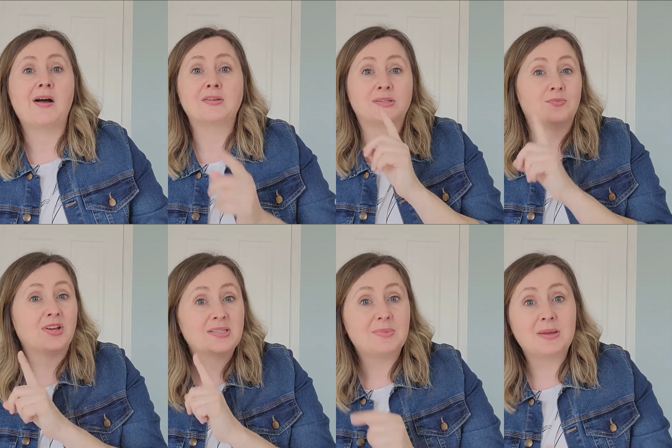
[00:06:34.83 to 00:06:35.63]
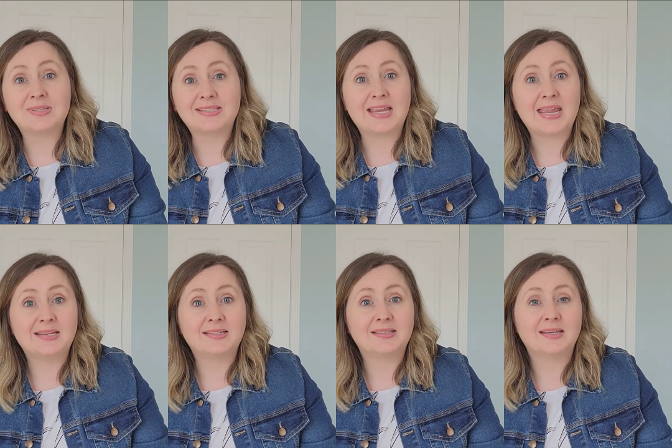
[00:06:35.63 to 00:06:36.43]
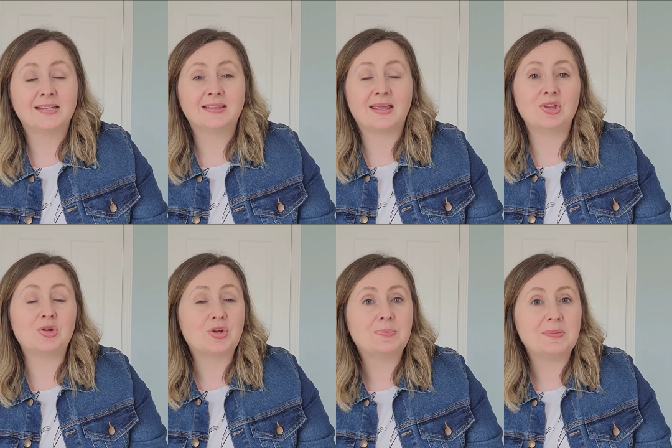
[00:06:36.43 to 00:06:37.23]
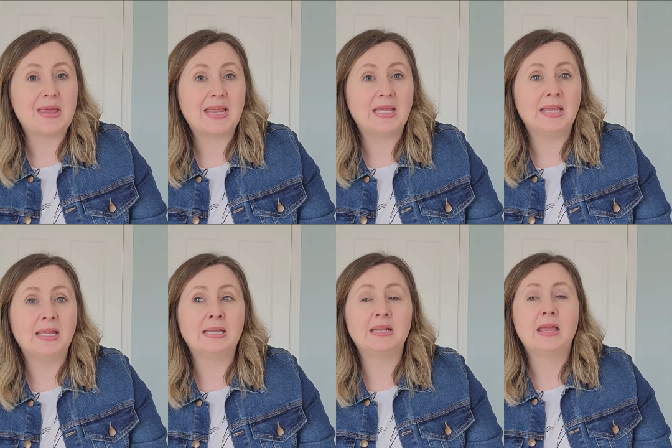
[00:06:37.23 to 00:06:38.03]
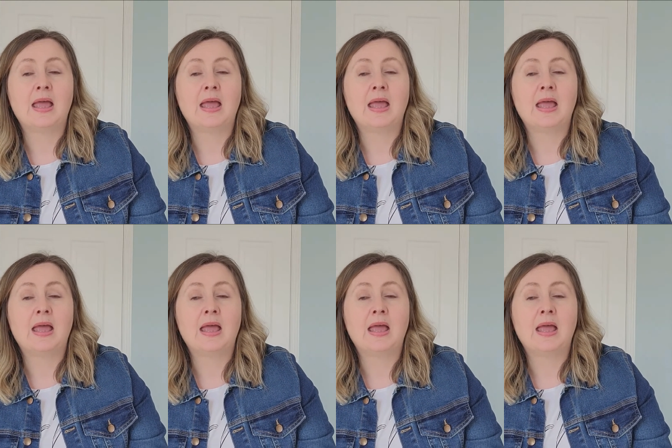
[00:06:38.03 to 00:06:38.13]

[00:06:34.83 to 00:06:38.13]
Some resume mistakes that you could be making,